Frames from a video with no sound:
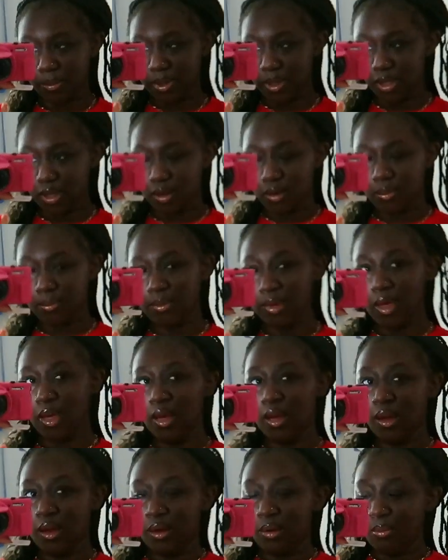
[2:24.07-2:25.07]
makeup,
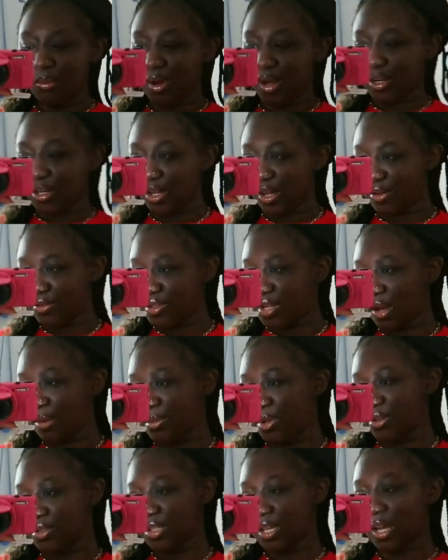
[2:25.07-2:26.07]
but I didn't have time
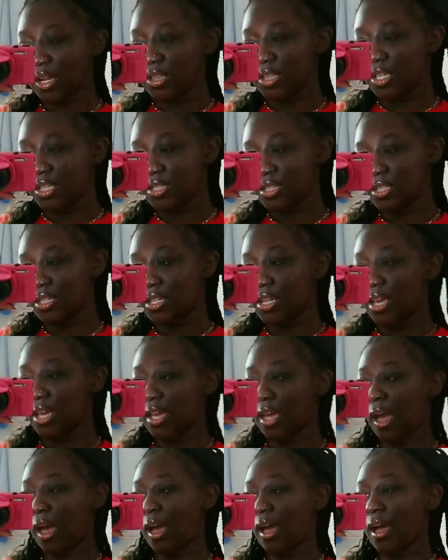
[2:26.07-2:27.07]
and I was kind of lazy
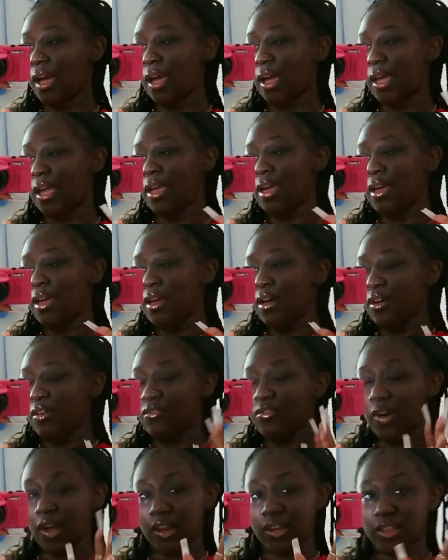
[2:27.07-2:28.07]
today. I
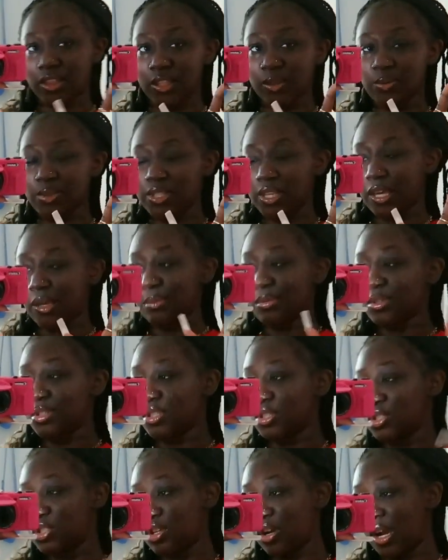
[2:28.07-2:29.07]
finally was able
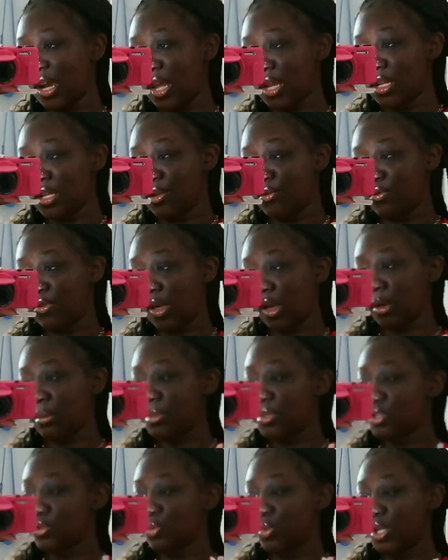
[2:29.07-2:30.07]
to start editing
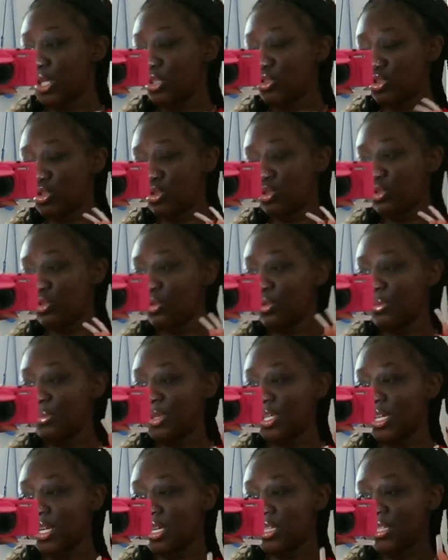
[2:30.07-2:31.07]
Vlogmas week 2
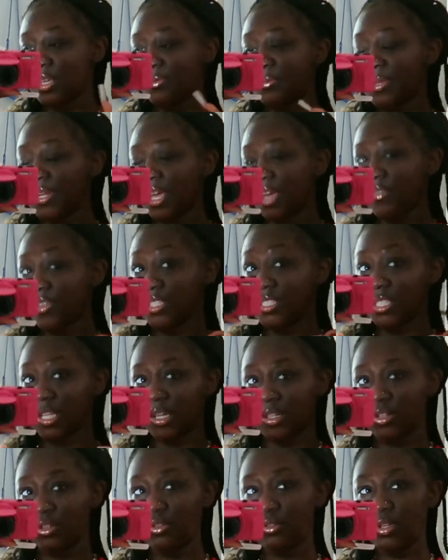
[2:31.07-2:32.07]
because I've been having
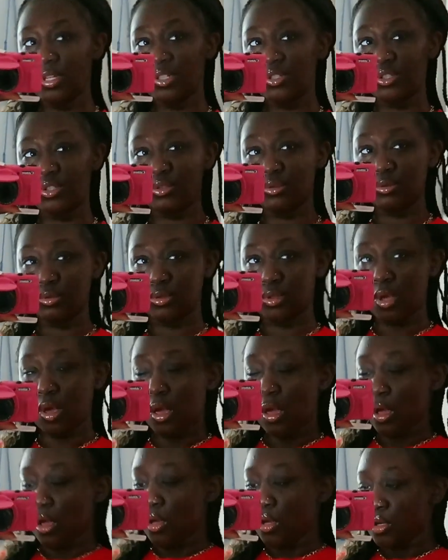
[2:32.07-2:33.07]
technical issues.
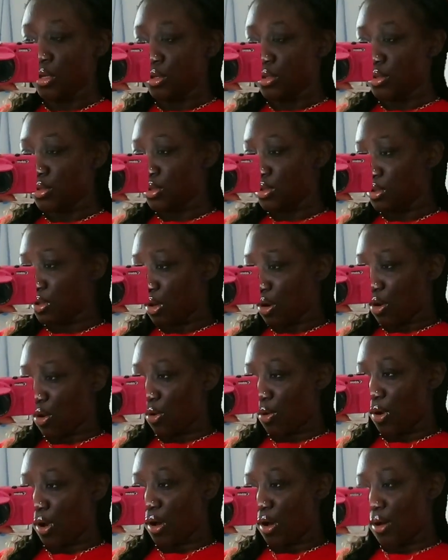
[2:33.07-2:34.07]

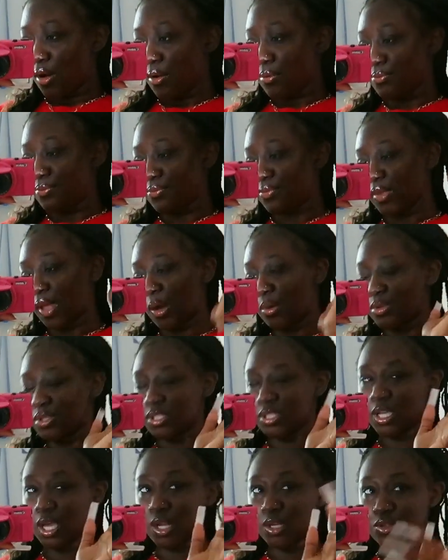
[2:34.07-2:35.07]
So I was
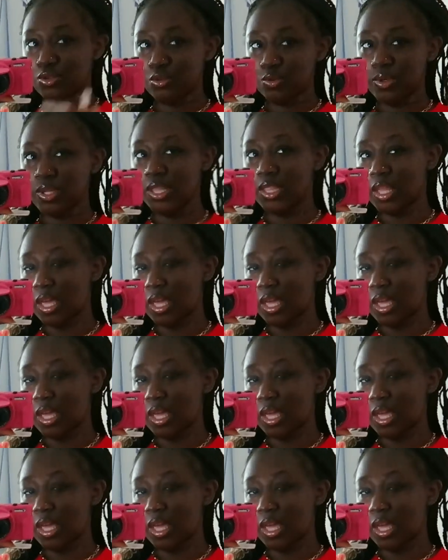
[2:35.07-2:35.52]
just kind of doing